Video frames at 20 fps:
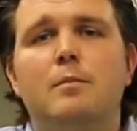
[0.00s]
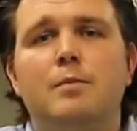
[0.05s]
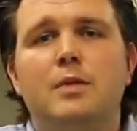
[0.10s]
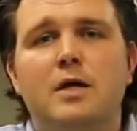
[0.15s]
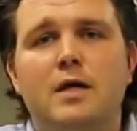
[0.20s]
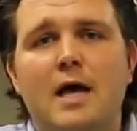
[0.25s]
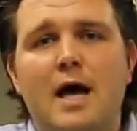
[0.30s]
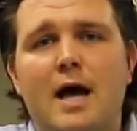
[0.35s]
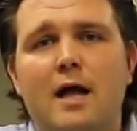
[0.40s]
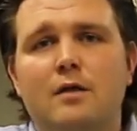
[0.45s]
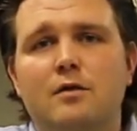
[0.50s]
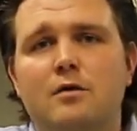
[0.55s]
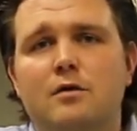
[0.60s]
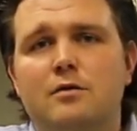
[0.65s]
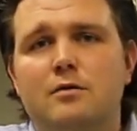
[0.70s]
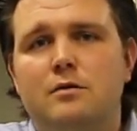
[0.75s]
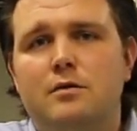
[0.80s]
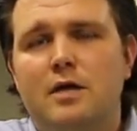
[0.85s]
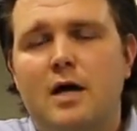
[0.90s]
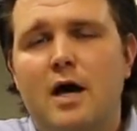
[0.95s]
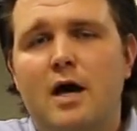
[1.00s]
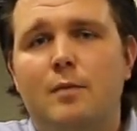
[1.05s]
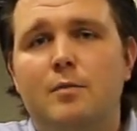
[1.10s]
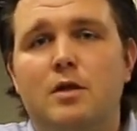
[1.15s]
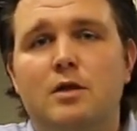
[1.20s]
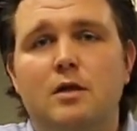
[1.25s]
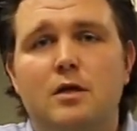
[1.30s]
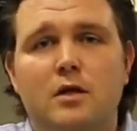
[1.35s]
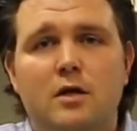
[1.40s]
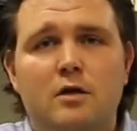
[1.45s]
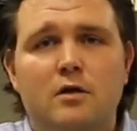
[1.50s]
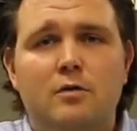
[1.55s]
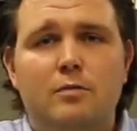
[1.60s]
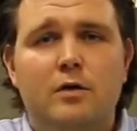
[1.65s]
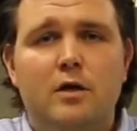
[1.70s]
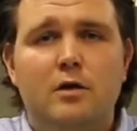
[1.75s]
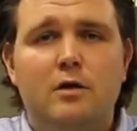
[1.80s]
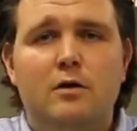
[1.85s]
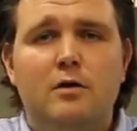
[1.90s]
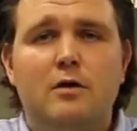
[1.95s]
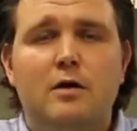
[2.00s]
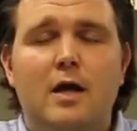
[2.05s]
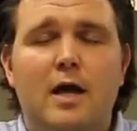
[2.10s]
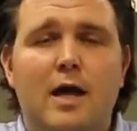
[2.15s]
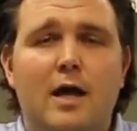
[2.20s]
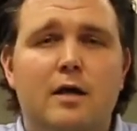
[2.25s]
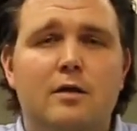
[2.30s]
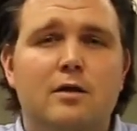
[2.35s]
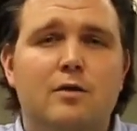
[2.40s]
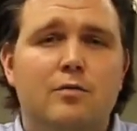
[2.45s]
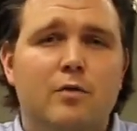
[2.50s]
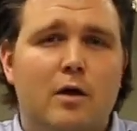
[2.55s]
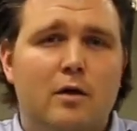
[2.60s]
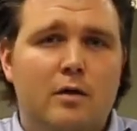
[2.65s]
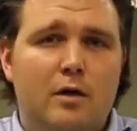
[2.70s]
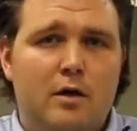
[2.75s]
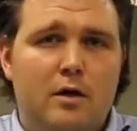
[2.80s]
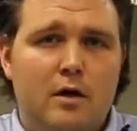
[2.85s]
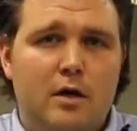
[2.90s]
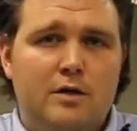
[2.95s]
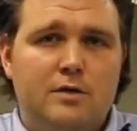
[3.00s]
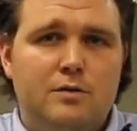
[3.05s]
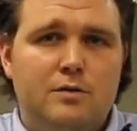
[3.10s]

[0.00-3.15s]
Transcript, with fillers: beyond their time in the incubator and at Round Lake High